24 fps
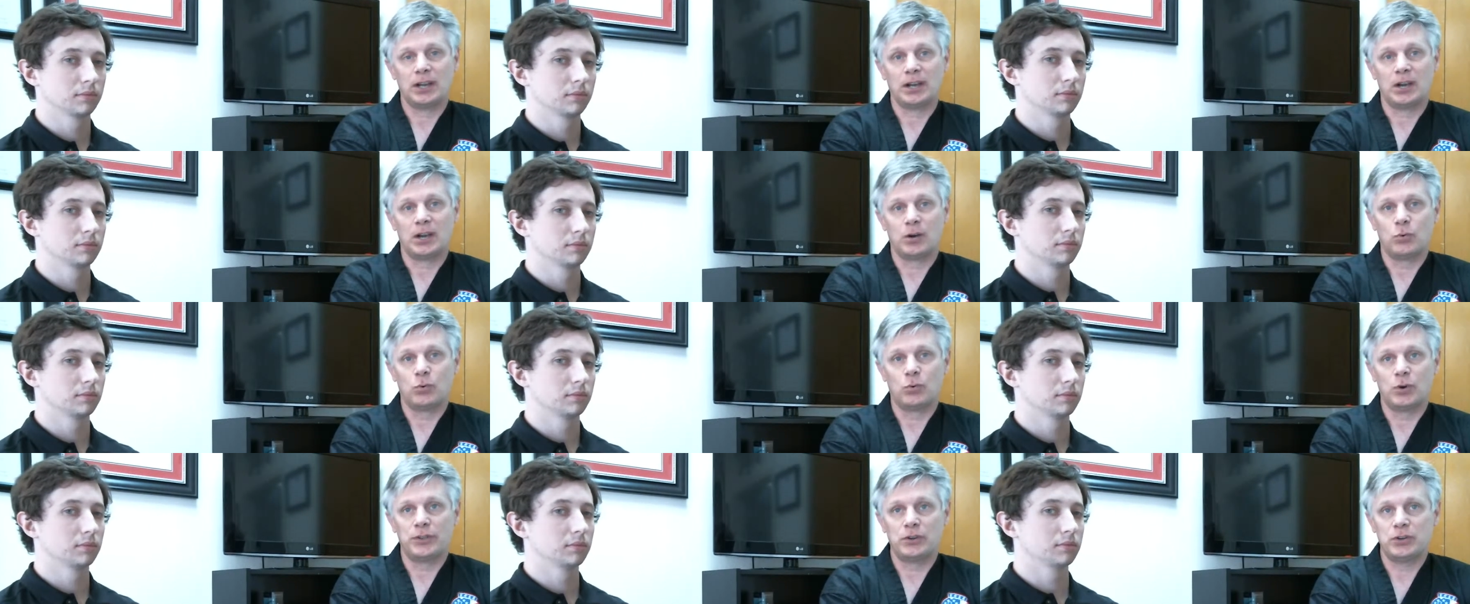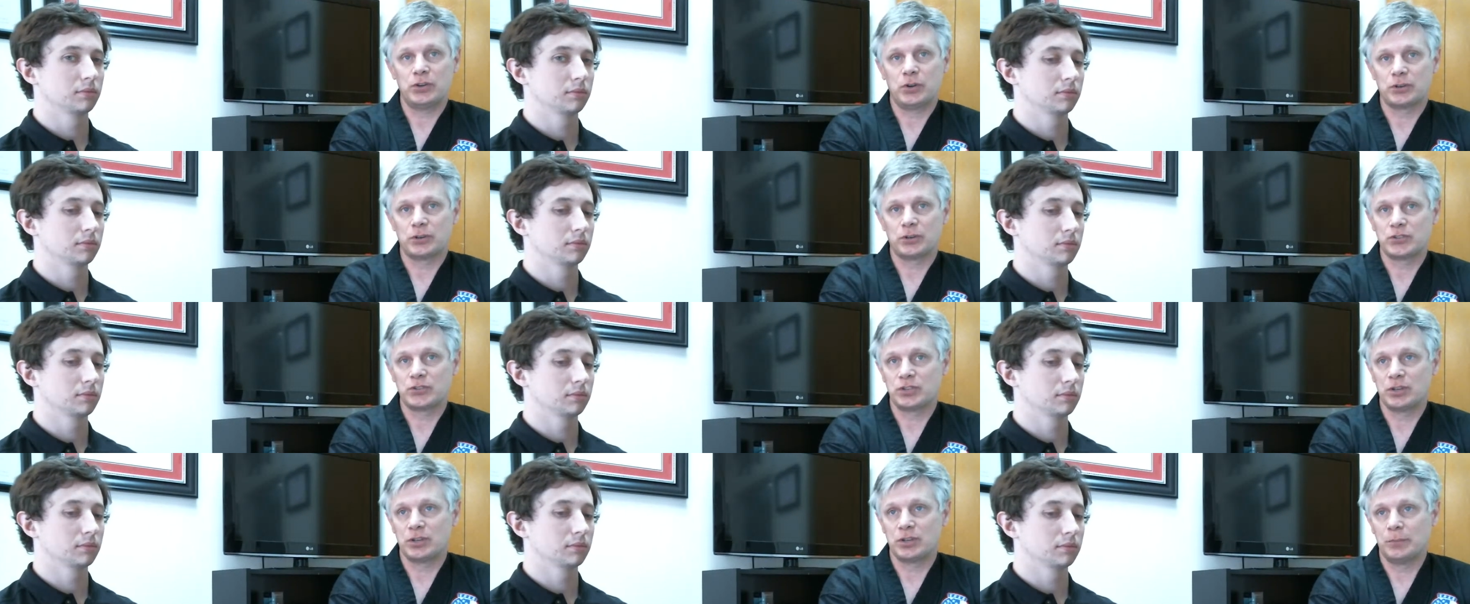Speaker 1: uh, whether you're
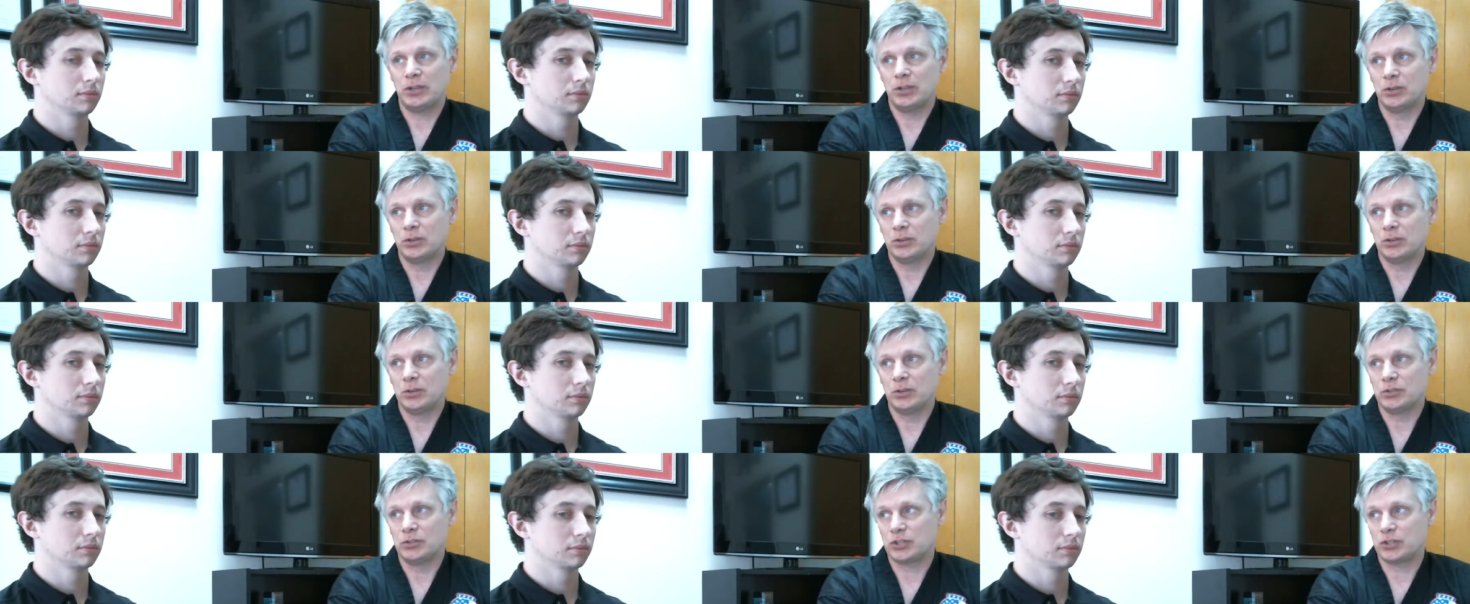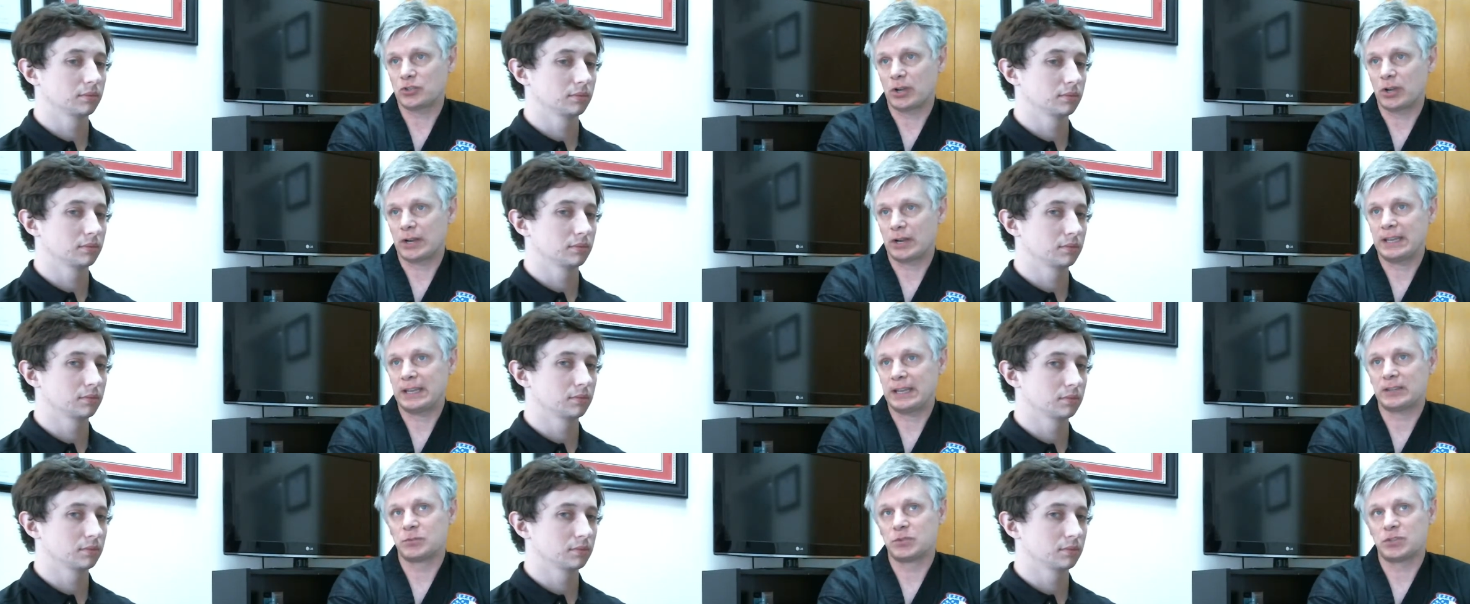somebody who's just trying
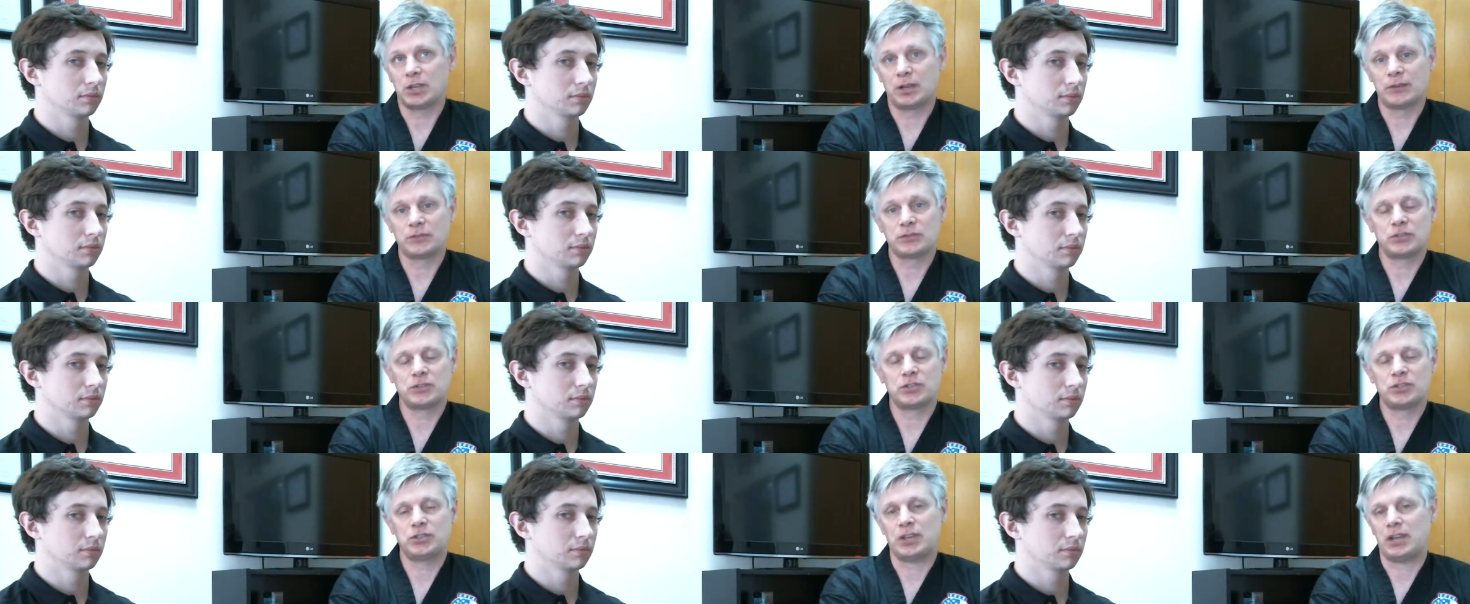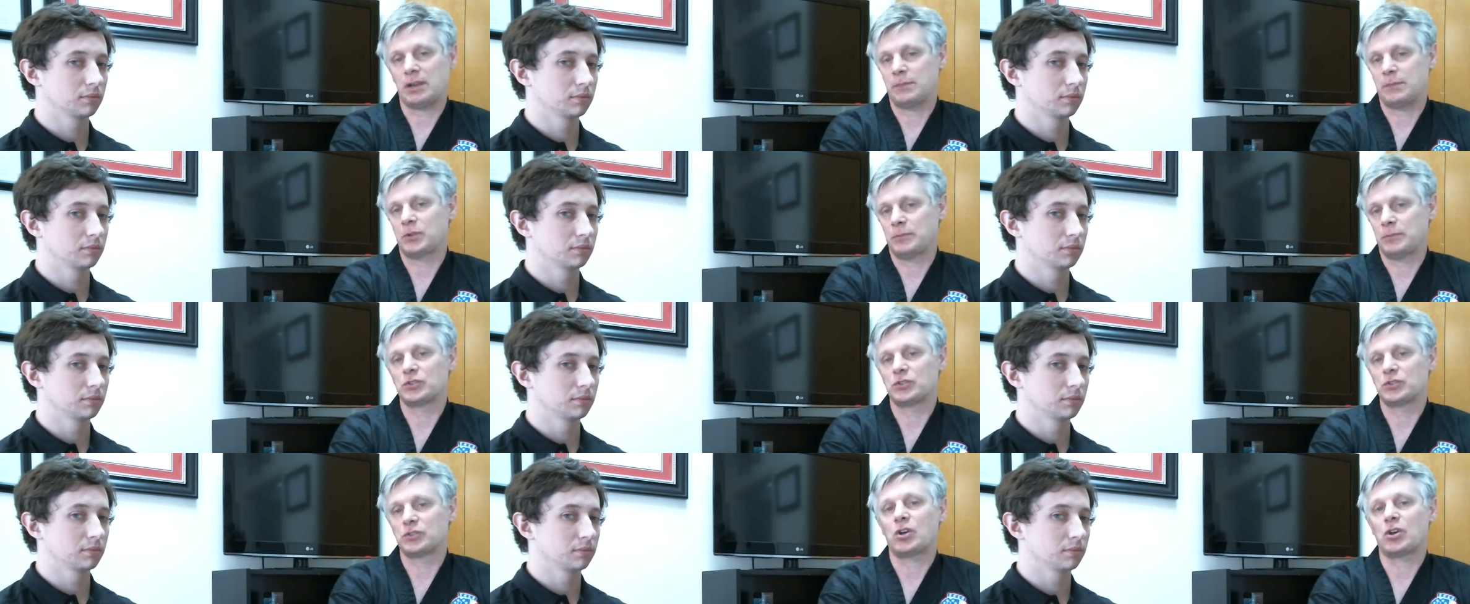to get themselves in shape
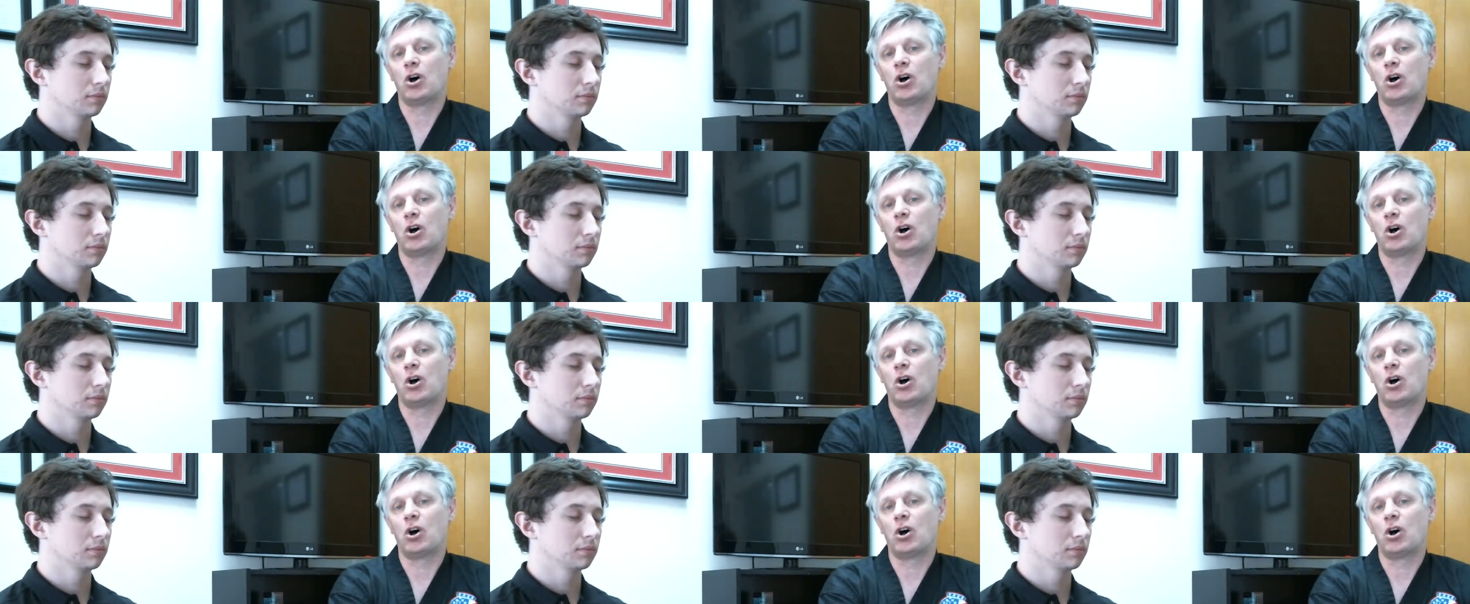there's